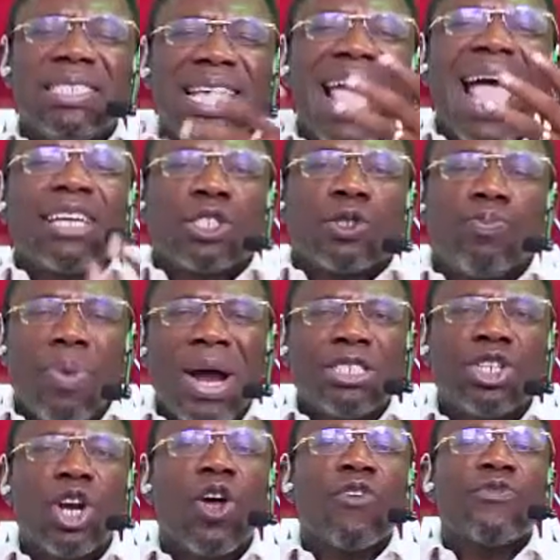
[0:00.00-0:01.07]
the
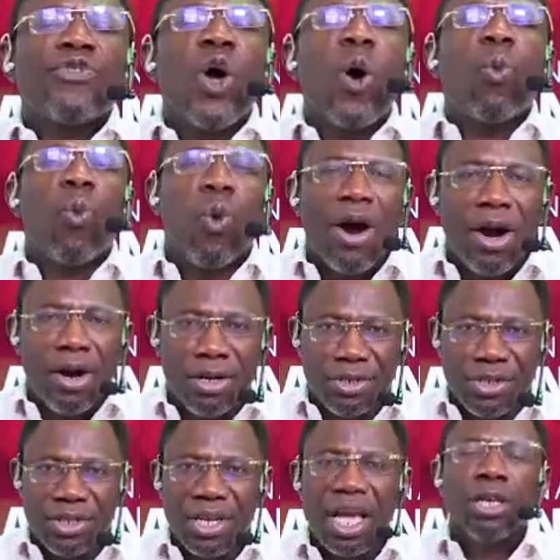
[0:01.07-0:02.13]
expression of your
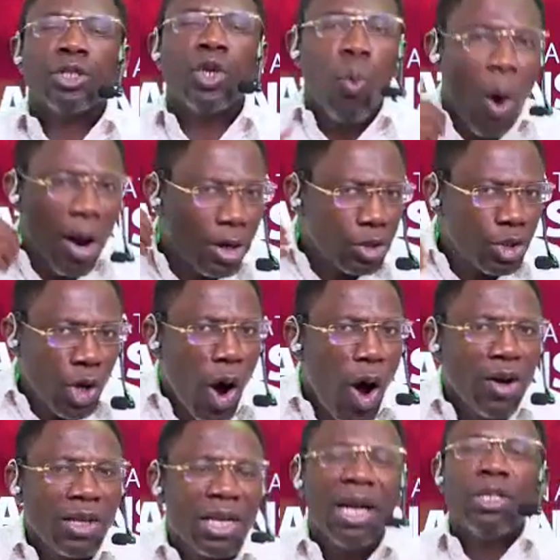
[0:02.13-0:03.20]
words. You want to
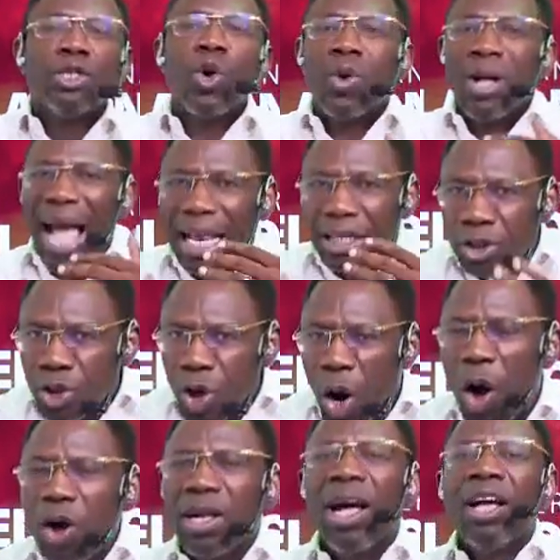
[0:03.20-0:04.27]
talk, you can't
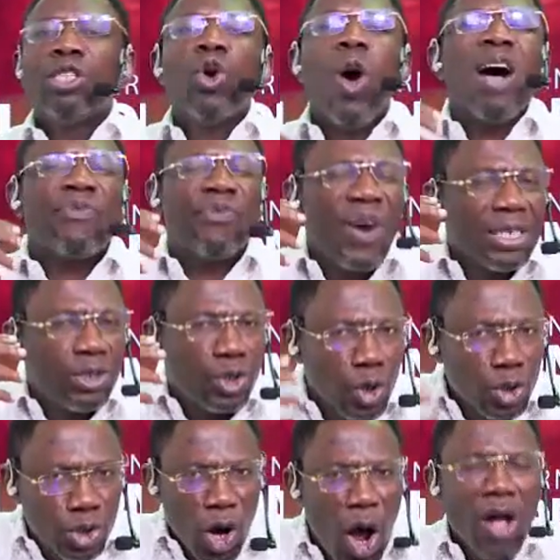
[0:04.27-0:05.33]
talk. You are afraid
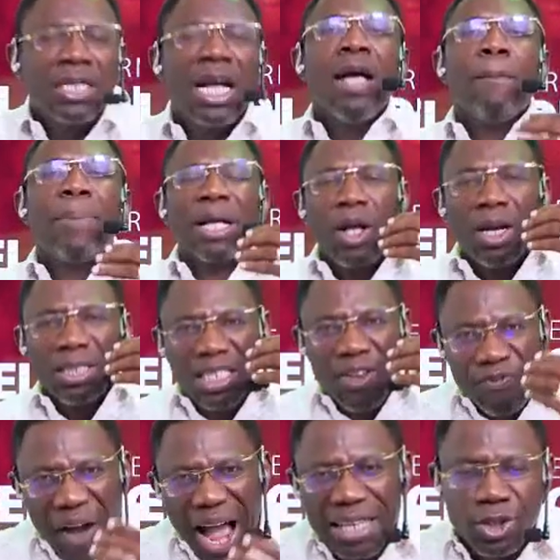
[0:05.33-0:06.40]
to talk because
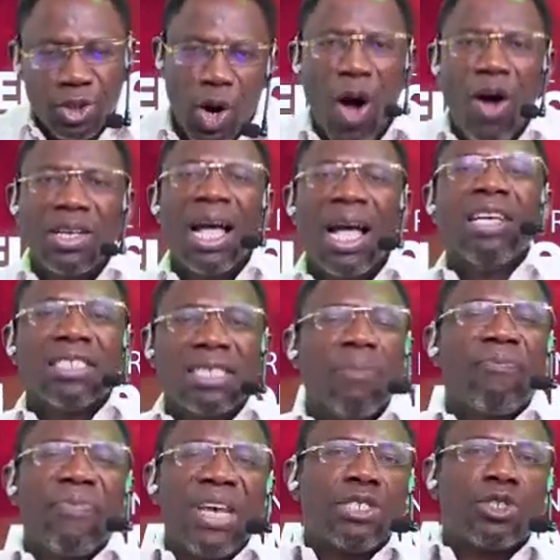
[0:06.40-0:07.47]
if I talk,
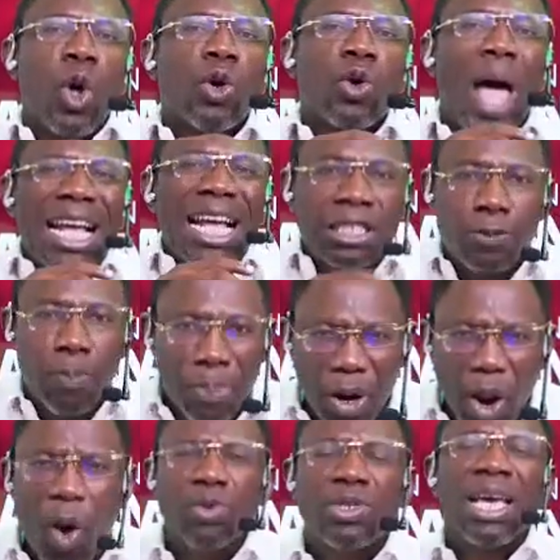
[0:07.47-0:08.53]
something is going to
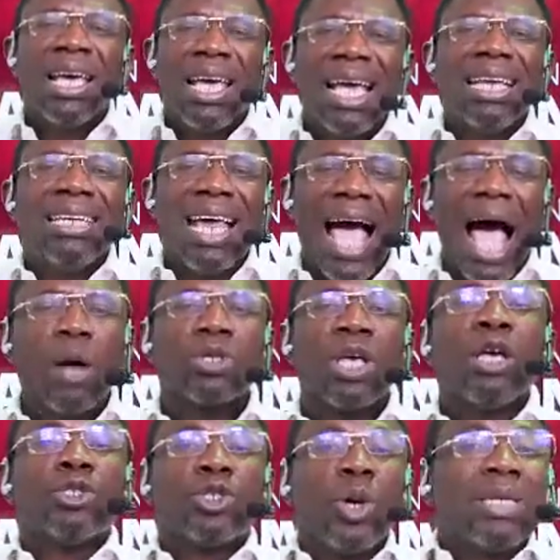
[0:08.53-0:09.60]
explode in the house.
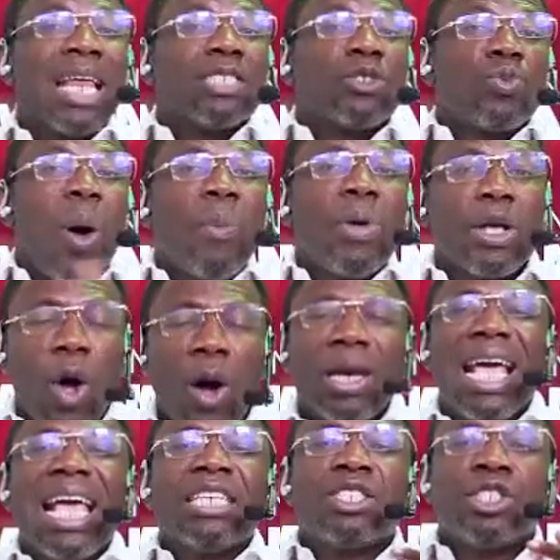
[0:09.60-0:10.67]
So there's what we call
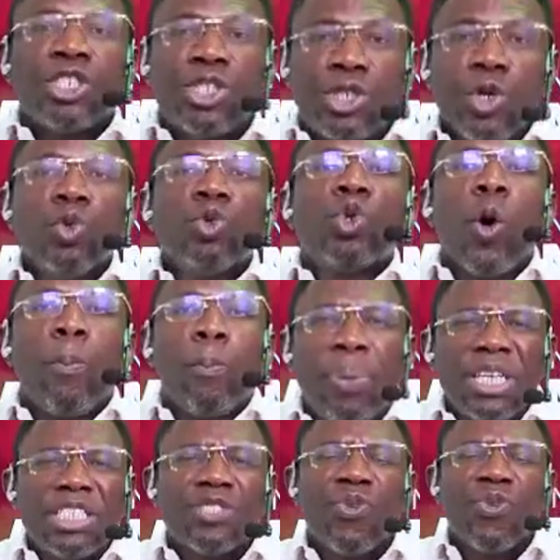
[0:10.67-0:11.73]
a
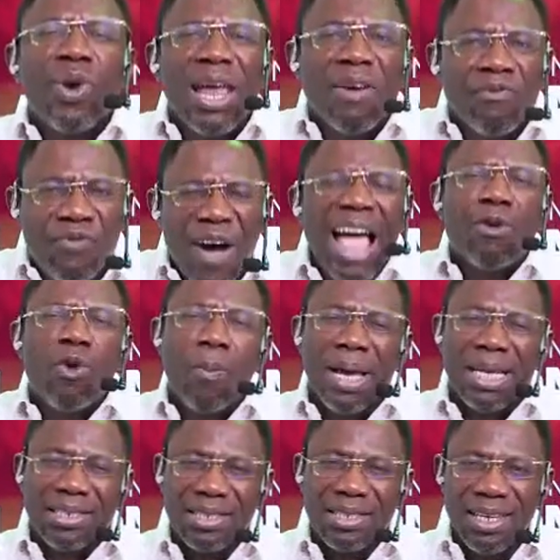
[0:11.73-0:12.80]
pseudo-peaceful
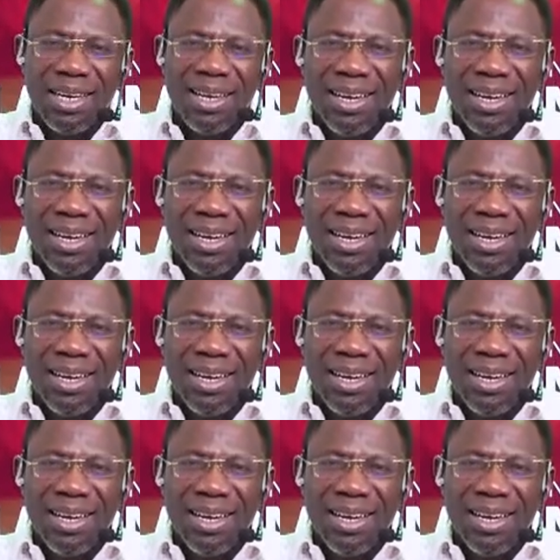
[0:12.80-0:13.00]
environment.